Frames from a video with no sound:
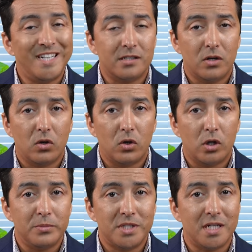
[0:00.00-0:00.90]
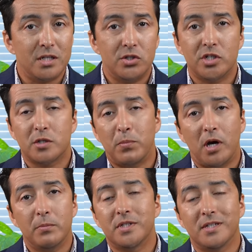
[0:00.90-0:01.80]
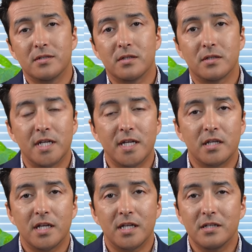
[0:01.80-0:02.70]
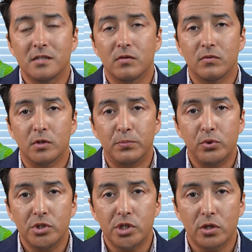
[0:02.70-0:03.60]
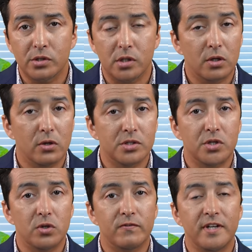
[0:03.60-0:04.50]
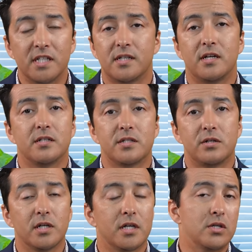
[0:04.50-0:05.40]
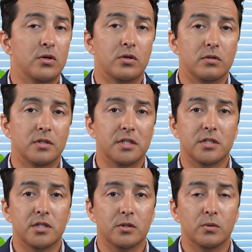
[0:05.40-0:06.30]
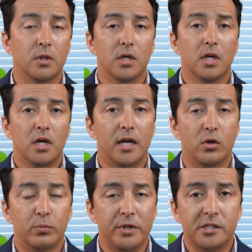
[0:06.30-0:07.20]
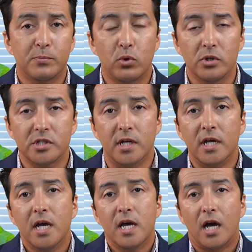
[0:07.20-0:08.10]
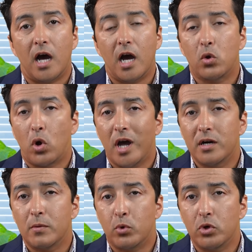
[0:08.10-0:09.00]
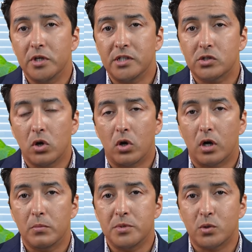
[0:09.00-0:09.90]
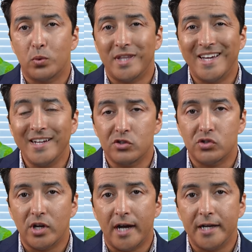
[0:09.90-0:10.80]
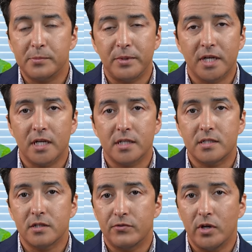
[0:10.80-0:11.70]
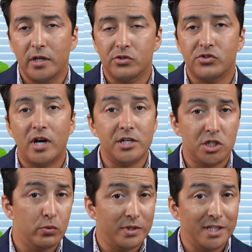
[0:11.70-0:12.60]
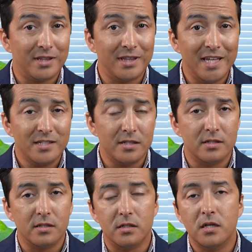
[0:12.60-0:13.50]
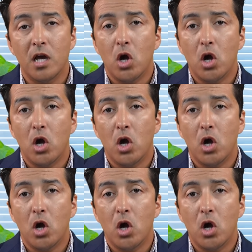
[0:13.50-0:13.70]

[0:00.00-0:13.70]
these carbs and you just pump the insulin in, the insulin will push those glucose into your fat cells and you're gonna turn into an obese person. Uh, I rather burn these carbs with exercise, because if you exercise, you will need less insulin,